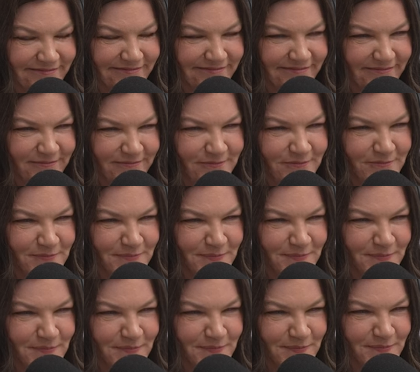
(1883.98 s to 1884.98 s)

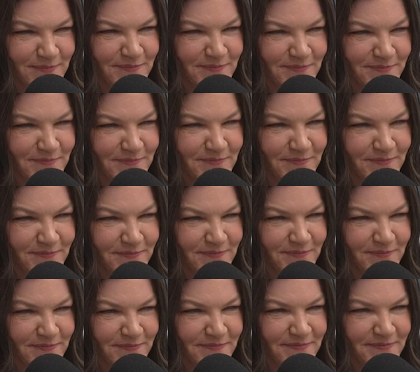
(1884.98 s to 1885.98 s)

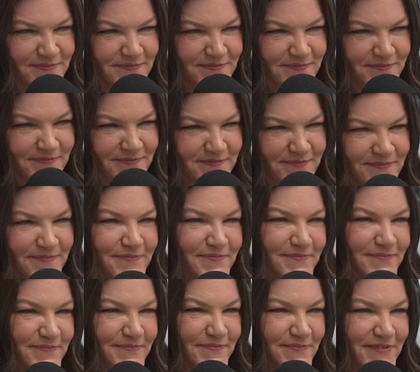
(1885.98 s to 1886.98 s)

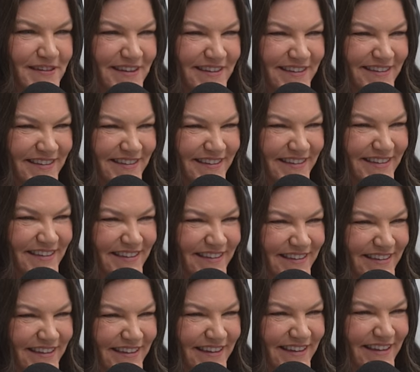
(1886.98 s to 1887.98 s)

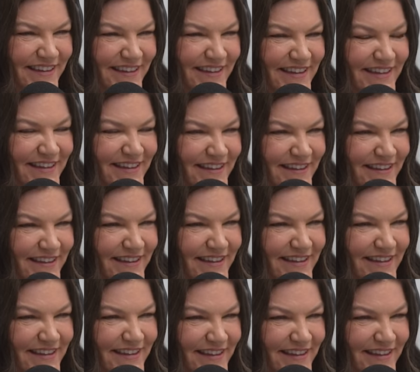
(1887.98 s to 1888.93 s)
(silent)